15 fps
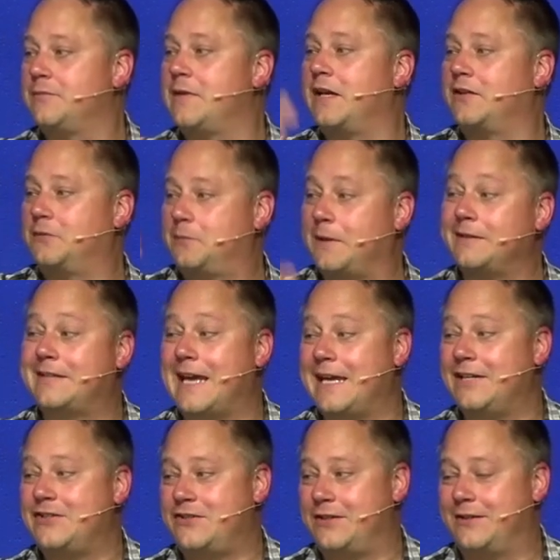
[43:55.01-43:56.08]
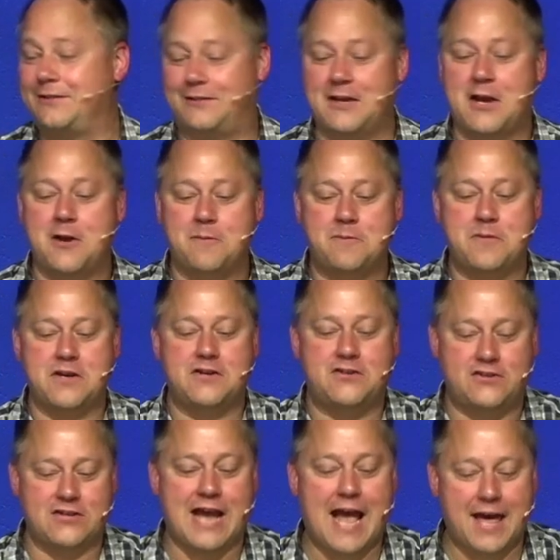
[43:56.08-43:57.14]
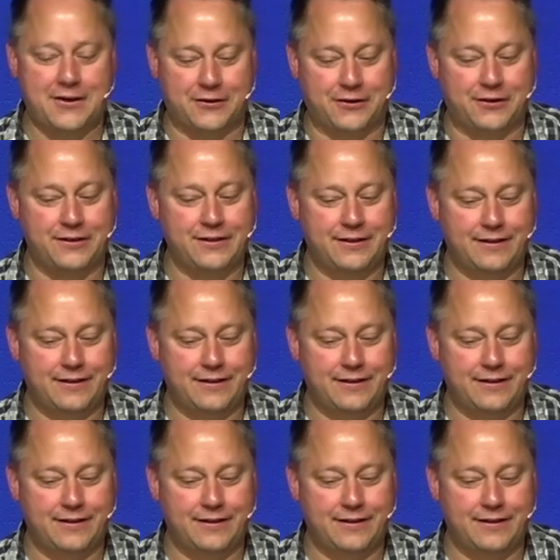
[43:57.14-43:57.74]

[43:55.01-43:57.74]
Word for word: expectations be shattered